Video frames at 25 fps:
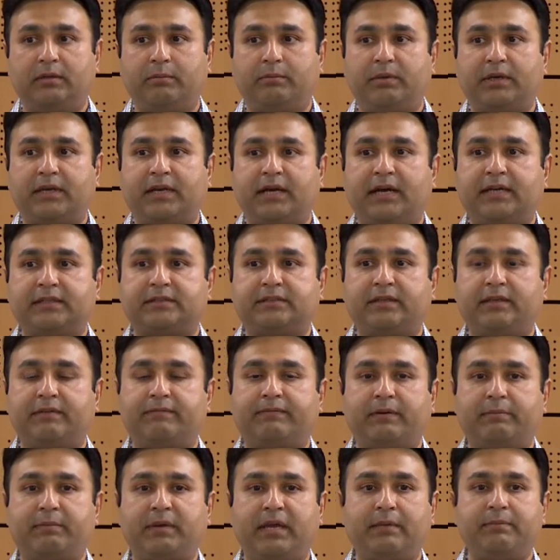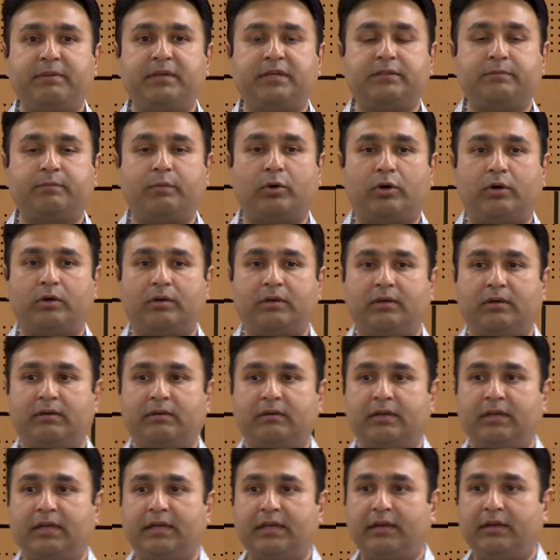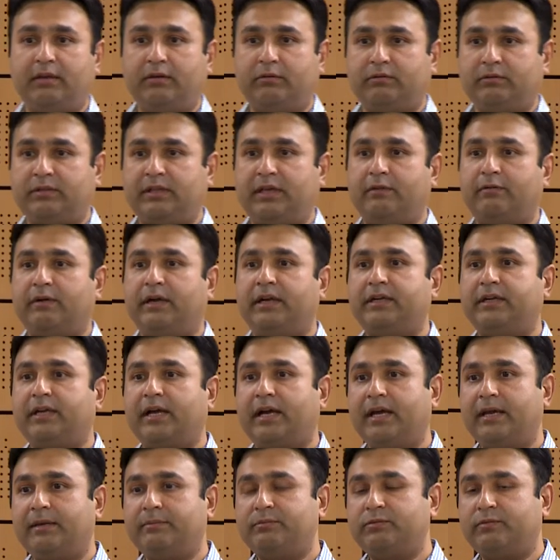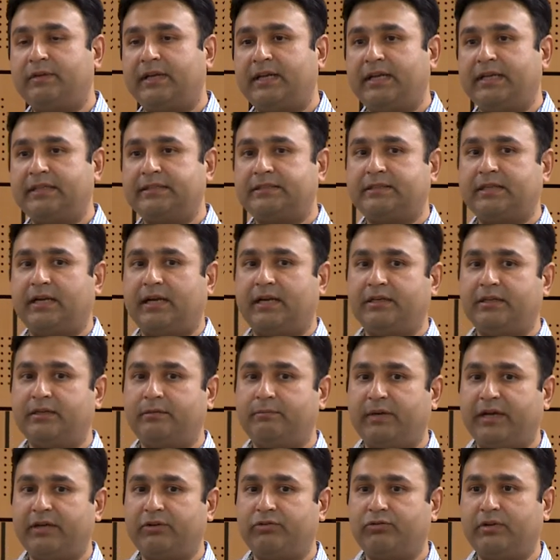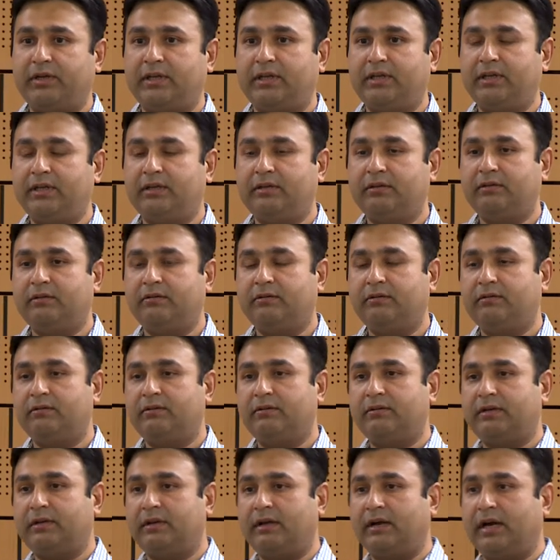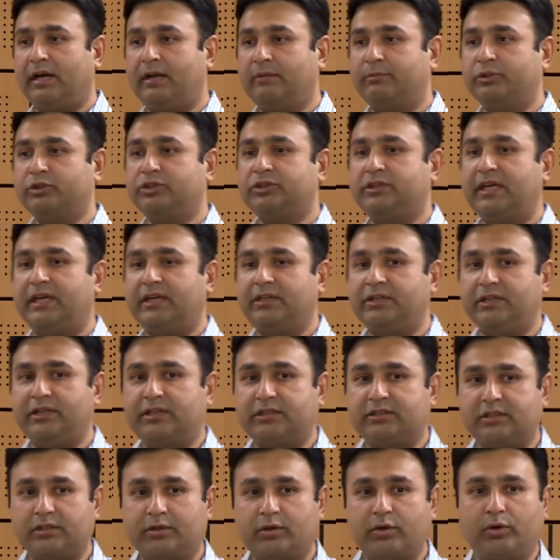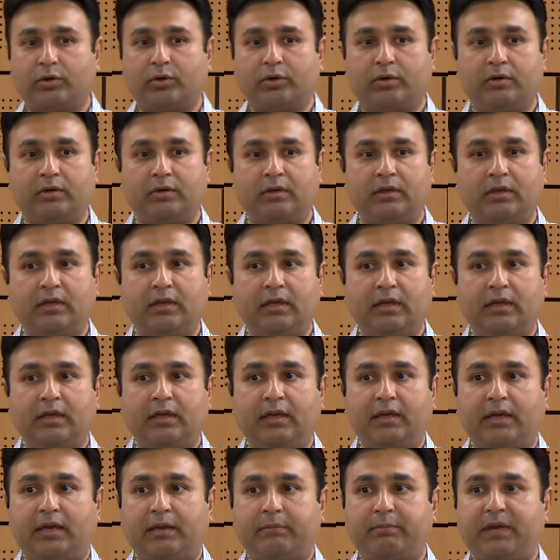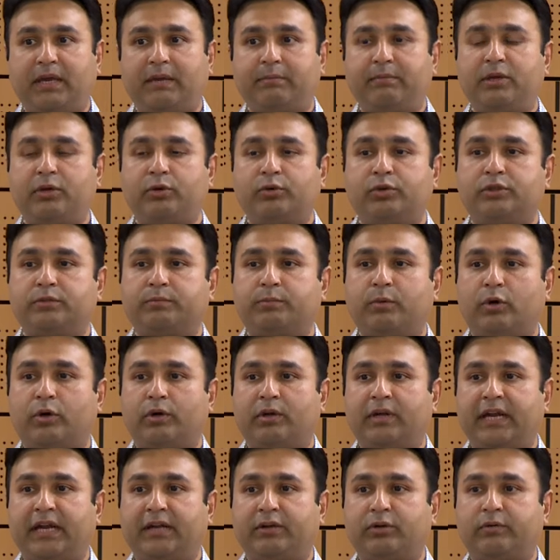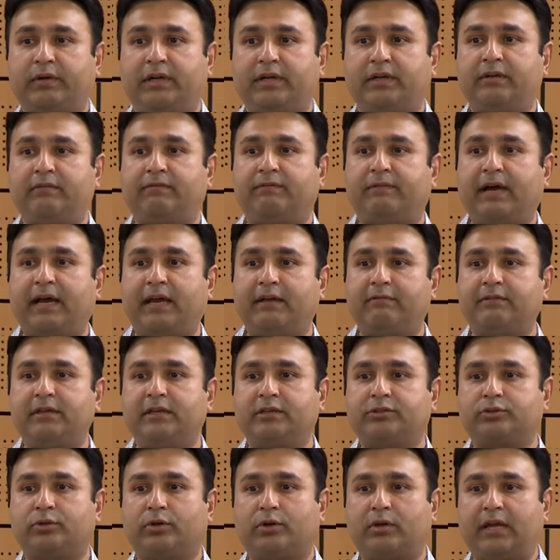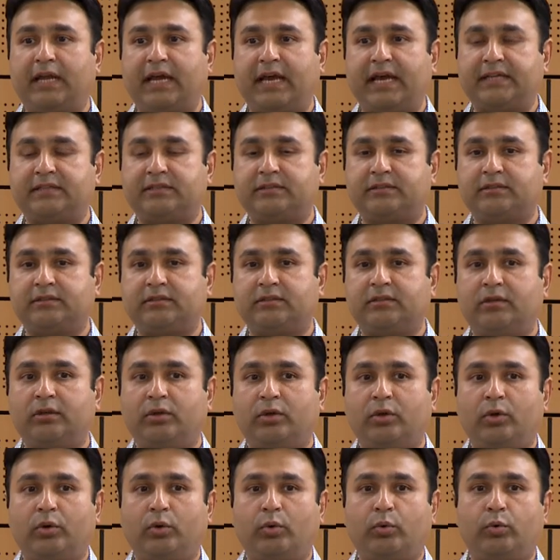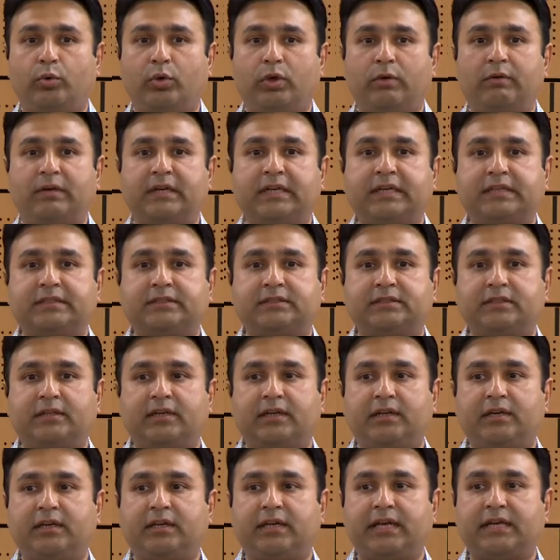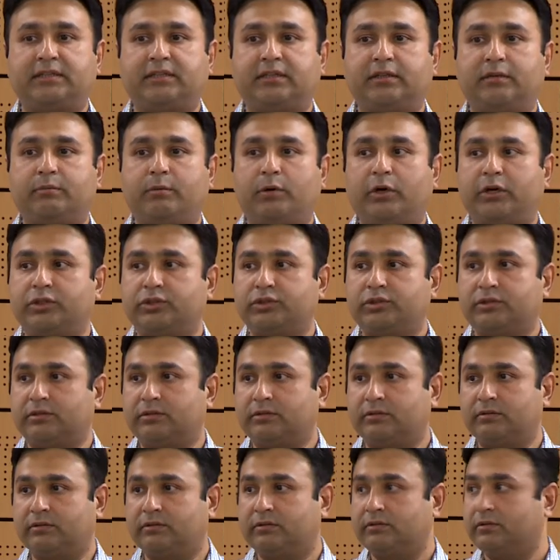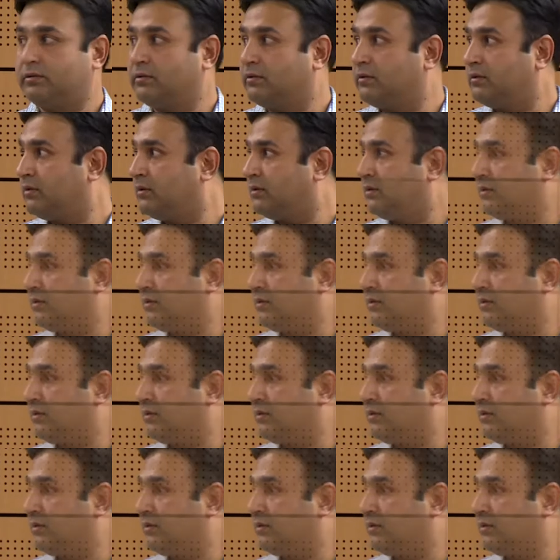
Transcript: Because if a baby is born, there were times when I started my training almost 10 years ago, a baby who is born at 25 weeks or less, we will consider it as an abortion. Yeah.